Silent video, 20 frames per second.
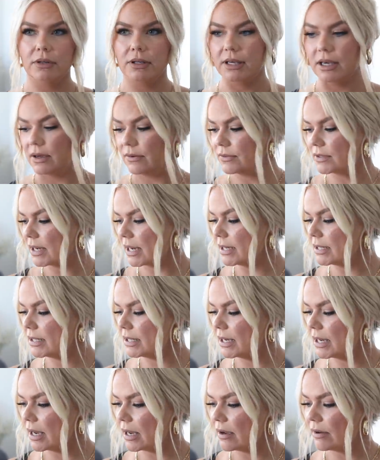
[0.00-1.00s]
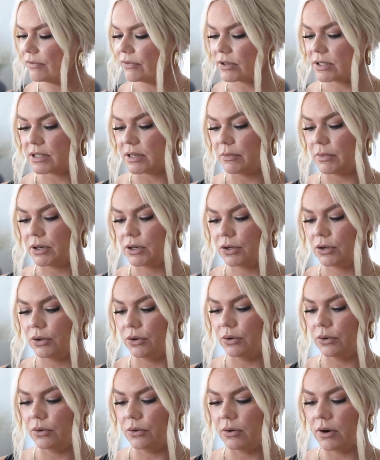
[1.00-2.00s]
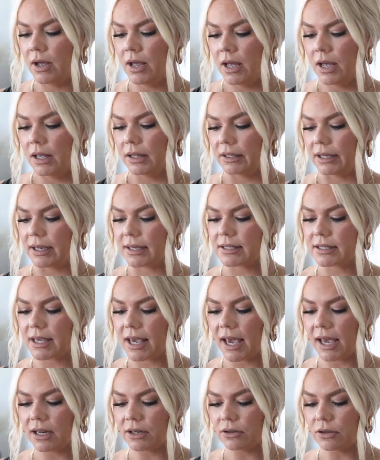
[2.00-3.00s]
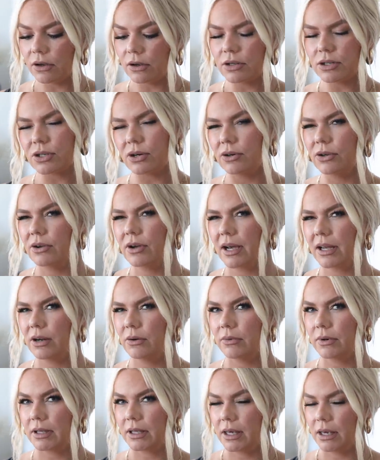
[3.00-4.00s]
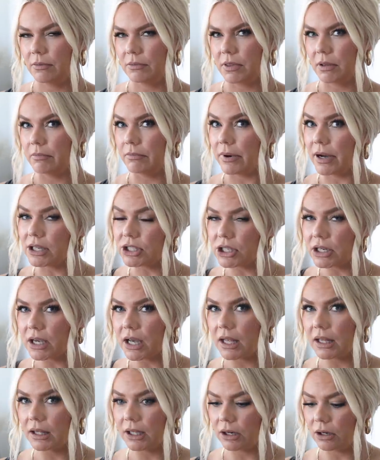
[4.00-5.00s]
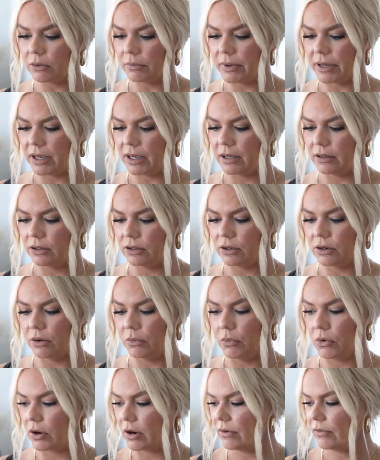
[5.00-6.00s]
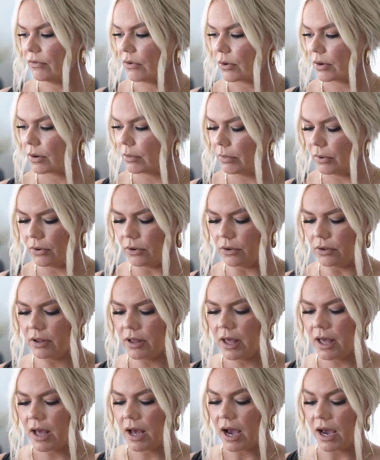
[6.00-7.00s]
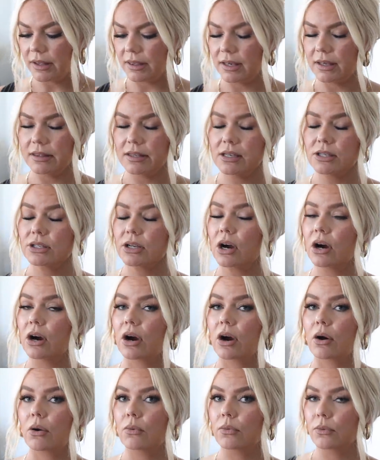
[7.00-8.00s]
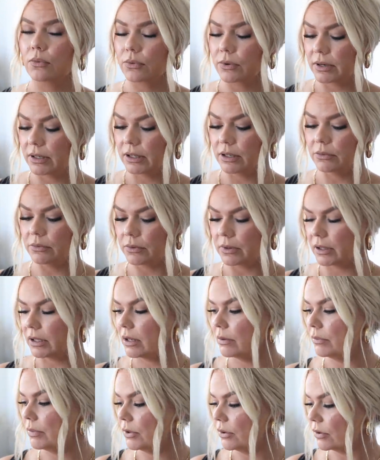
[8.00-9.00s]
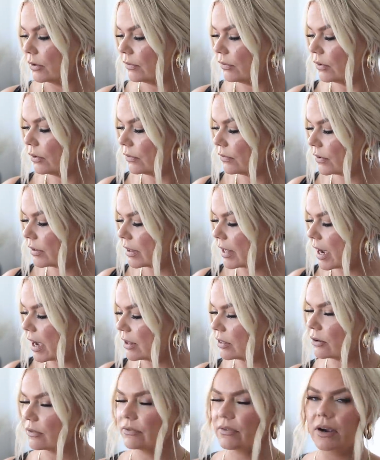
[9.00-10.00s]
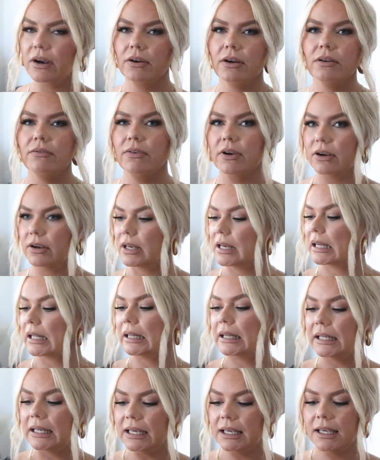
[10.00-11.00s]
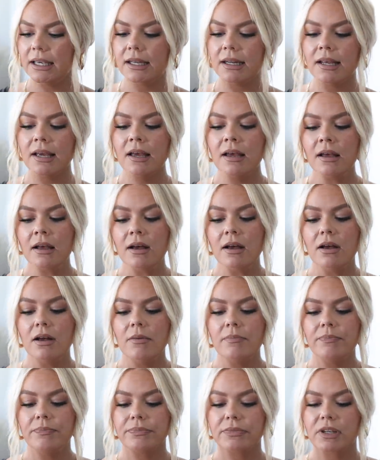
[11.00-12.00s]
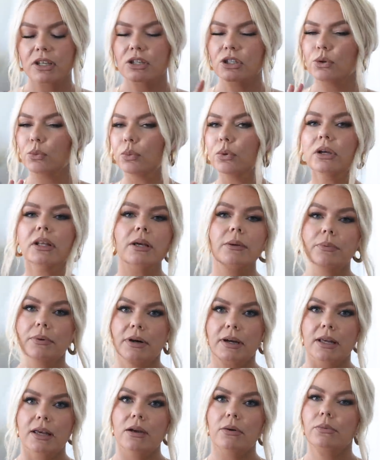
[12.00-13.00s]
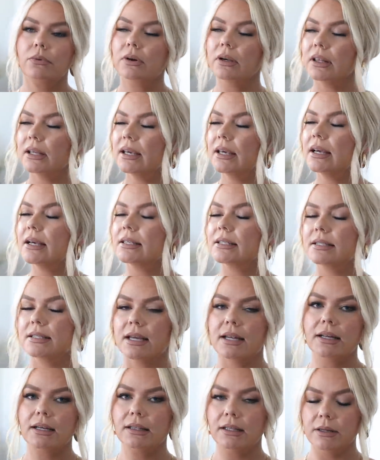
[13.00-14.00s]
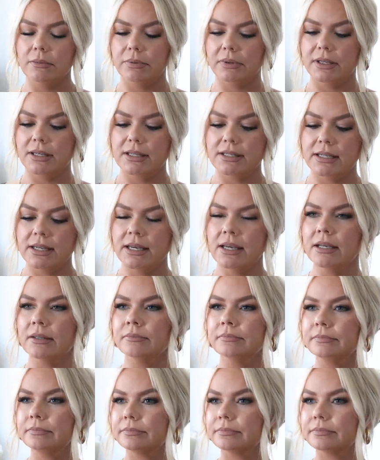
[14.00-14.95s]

gift idea for someone who likes candles or you kind of want to keep the budget a little bit, you know, more affordable. I think these are really, really beautiful for that. They're very, very clean, really pretty, really aesthetically pleasing.